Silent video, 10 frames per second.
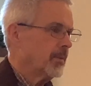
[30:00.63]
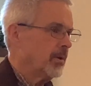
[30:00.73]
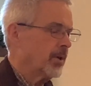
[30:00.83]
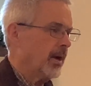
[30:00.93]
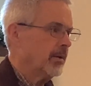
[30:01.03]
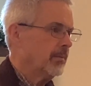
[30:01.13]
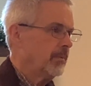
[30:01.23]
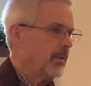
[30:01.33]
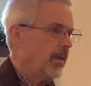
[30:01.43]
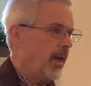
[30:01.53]
Okay?
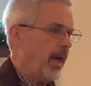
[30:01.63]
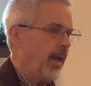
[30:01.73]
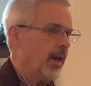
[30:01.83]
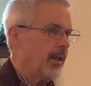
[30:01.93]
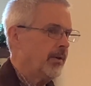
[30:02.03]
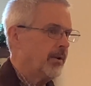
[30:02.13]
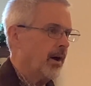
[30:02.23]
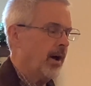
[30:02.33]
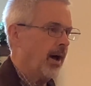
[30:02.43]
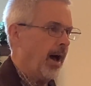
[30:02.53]
And
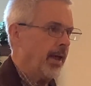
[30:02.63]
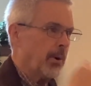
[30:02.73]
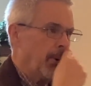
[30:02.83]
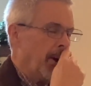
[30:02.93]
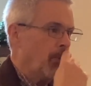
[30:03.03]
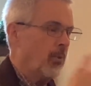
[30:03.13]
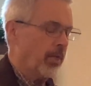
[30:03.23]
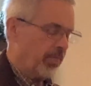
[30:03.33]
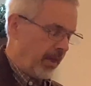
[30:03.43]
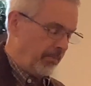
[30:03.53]
uh, I don't know
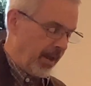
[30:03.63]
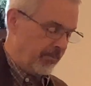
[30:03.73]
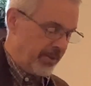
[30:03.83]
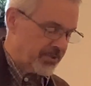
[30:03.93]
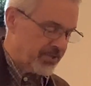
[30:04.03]
what they may have been